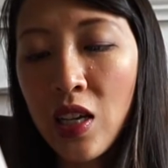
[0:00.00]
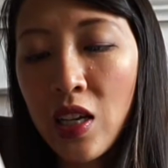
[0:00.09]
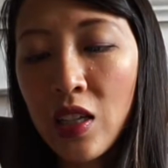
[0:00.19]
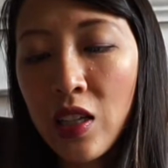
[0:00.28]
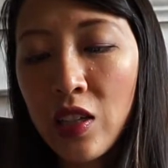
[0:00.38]

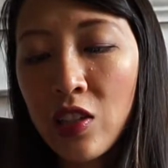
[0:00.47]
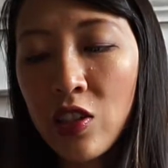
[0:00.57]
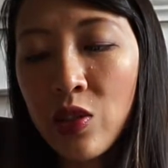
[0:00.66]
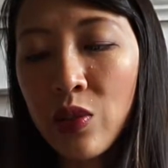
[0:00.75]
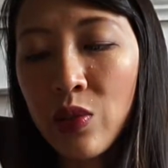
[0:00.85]
it is
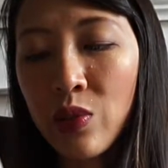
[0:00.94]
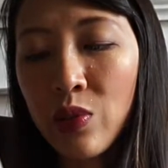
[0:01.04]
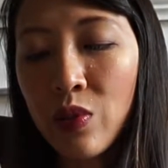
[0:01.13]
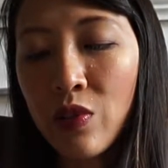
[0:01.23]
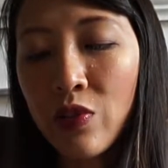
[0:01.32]

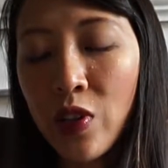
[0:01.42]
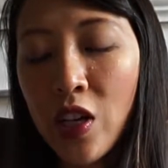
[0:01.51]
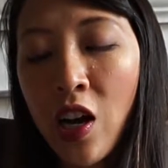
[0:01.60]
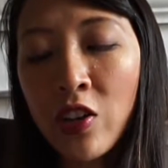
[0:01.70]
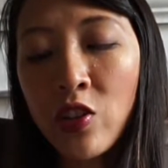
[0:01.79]
for
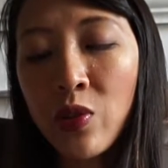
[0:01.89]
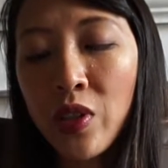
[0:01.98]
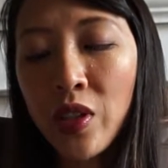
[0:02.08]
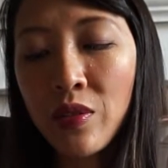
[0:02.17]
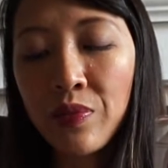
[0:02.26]

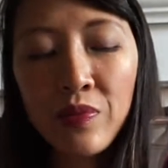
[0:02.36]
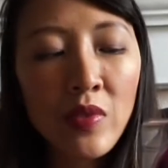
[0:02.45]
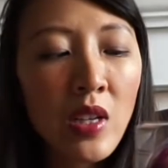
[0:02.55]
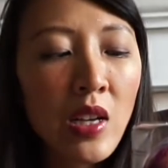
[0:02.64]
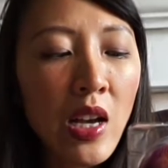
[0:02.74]
contouring.
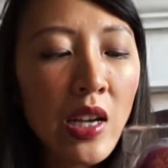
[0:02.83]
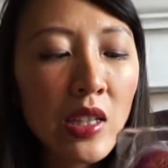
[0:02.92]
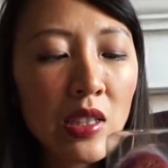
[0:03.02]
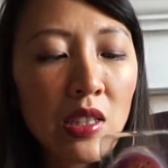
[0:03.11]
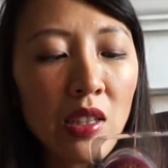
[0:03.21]
I
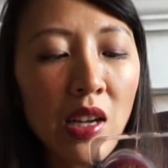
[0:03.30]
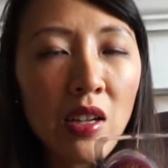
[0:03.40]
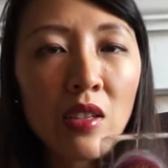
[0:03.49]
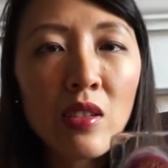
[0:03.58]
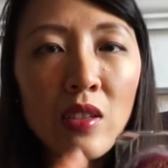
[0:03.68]
can see
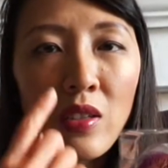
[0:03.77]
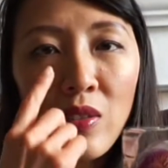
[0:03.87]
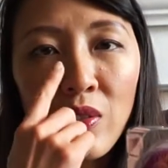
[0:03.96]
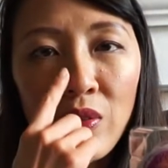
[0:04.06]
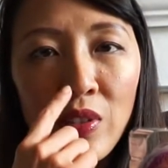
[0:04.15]
that,
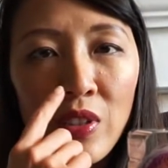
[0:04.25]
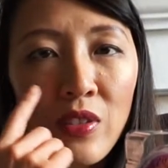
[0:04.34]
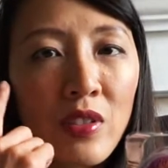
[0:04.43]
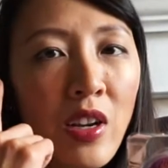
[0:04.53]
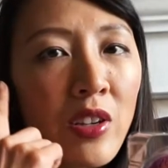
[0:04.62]
when
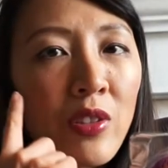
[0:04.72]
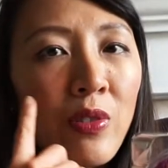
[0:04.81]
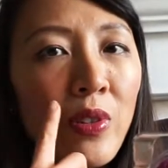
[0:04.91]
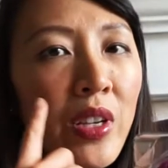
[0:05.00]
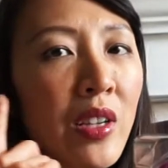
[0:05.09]

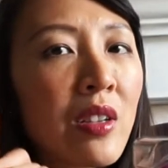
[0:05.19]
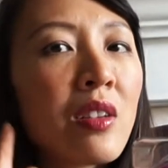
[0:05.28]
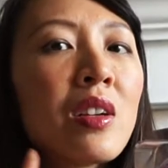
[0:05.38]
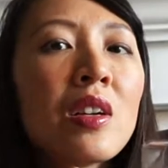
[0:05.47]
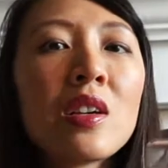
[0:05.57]
contouring
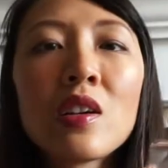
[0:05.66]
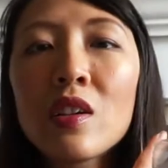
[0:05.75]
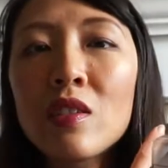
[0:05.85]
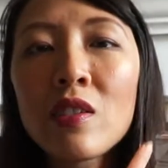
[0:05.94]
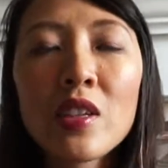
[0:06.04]

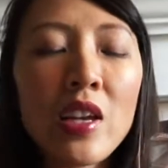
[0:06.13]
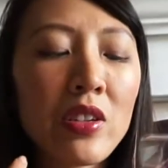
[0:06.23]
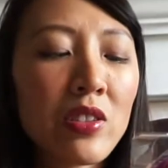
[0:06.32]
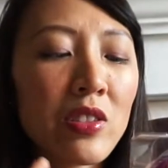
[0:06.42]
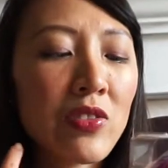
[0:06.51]
along the
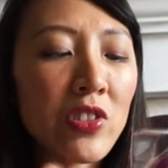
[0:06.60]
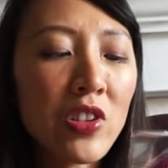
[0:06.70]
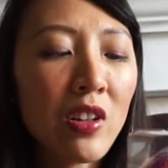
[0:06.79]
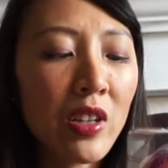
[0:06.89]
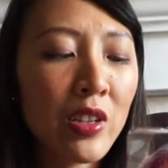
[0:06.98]
edges of your
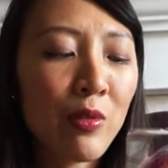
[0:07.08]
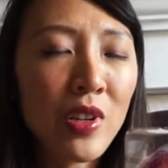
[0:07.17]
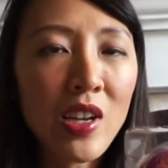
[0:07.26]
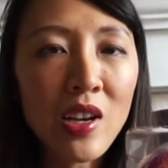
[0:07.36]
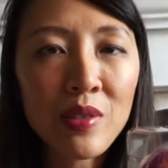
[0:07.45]
jawline and
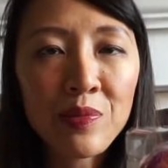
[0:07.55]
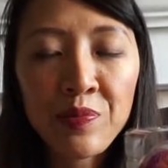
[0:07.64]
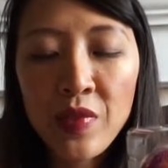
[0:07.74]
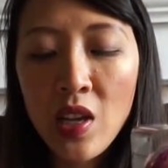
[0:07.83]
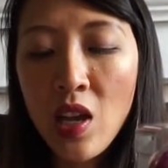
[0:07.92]
whatnot.
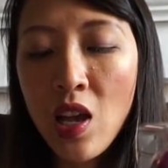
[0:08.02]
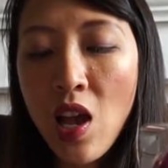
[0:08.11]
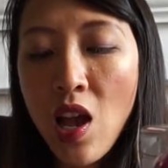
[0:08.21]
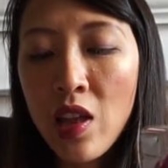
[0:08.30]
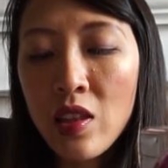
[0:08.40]

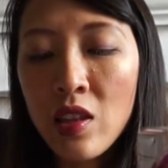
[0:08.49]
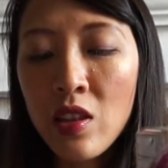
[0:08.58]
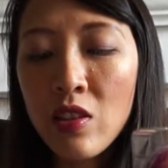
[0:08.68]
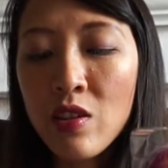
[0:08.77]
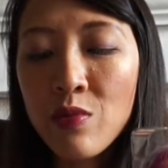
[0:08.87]
And then
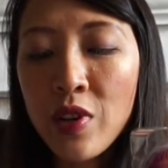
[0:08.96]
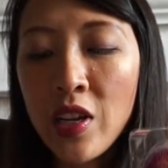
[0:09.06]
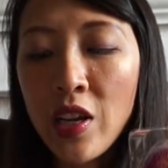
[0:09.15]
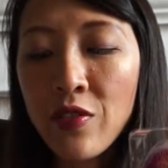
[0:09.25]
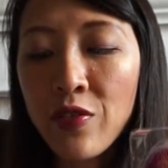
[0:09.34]
the third
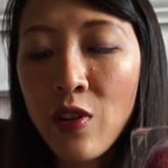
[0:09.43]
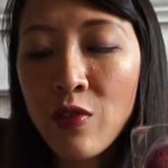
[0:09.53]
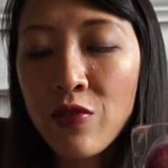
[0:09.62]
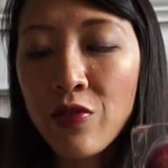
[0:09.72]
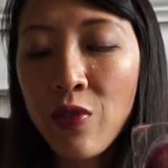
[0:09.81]
one,
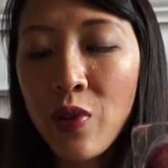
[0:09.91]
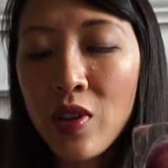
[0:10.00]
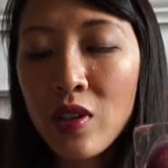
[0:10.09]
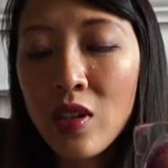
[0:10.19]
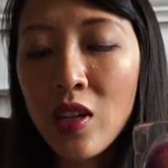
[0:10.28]

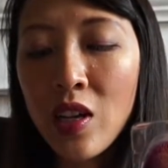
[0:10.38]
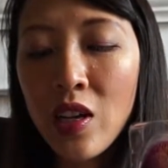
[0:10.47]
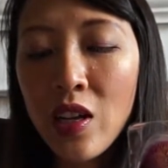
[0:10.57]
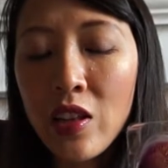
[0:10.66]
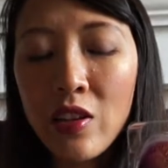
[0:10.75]
804,
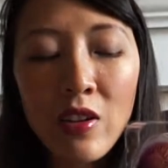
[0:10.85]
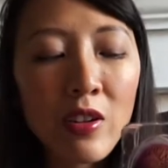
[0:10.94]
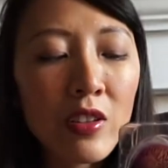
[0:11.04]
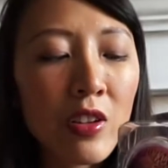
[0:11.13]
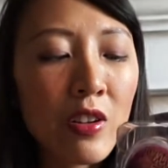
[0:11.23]

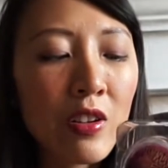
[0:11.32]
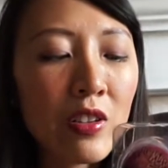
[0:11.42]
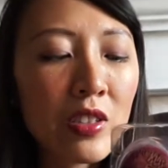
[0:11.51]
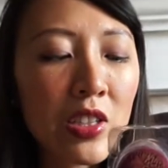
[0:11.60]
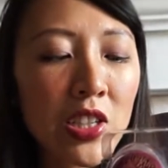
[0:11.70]

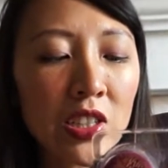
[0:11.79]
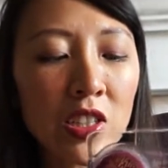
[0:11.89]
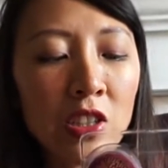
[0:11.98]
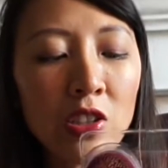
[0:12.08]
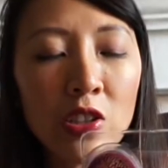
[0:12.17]
they're
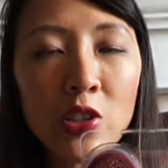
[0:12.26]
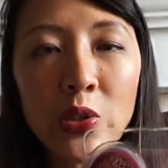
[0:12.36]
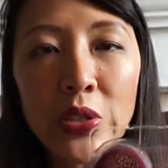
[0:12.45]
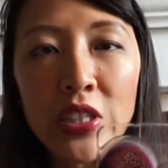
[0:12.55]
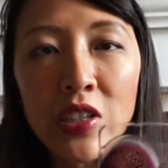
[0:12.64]
suggesting you to
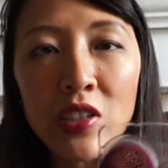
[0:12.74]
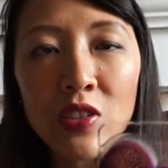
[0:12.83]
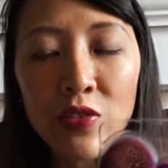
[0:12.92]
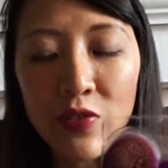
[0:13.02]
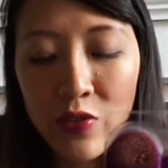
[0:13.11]
use
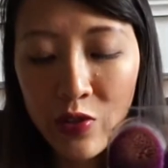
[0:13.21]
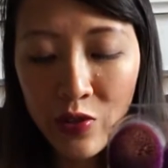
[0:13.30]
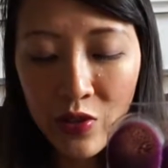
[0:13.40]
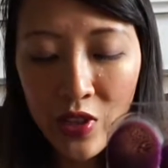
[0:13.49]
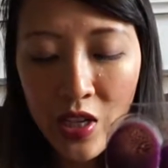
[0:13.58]
this
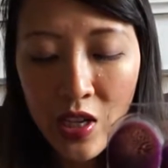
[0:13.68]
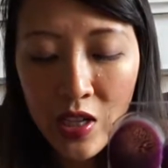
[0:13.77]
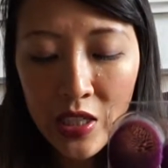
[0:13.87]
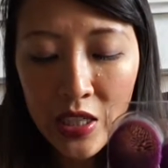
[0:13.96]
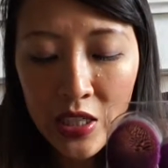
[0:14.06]
for
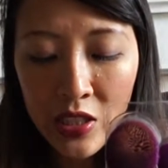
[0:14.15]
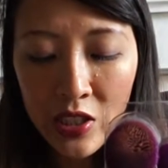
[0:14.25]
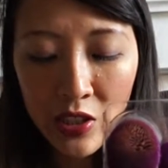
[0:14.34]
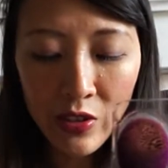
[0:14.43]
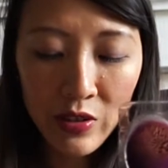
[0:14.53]

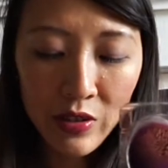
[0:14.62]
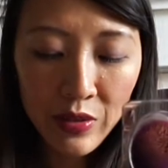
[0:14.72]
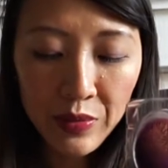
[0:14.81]
concealer